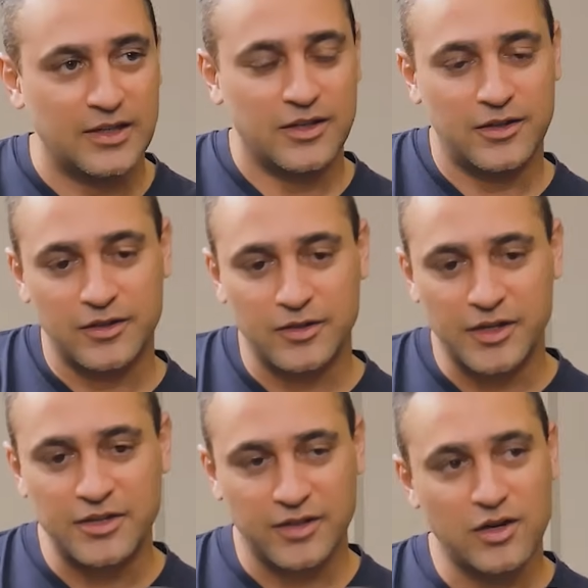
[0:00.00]

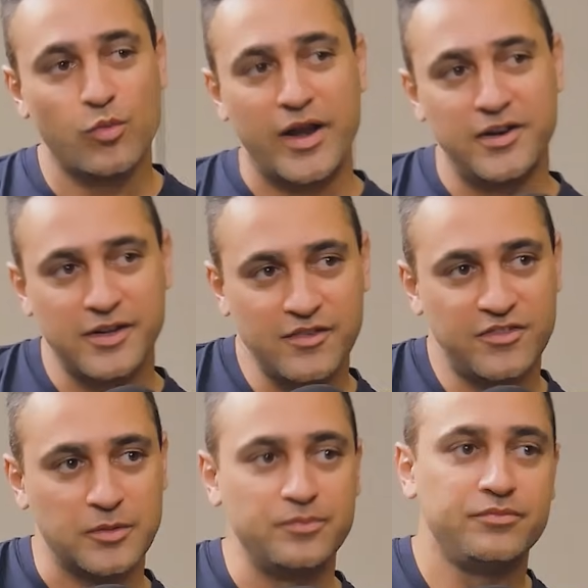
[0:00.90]
In a well-written
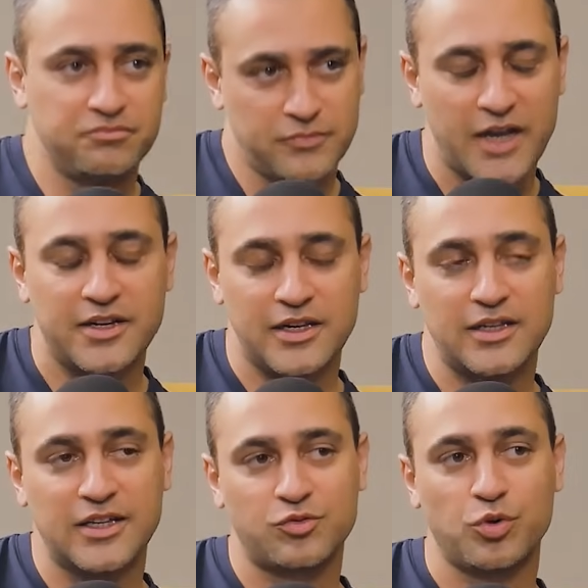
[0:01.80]
film, ideally
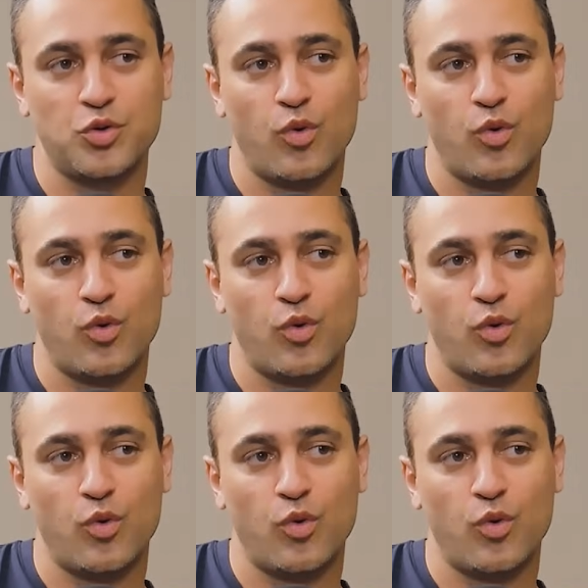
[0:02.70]
that's what you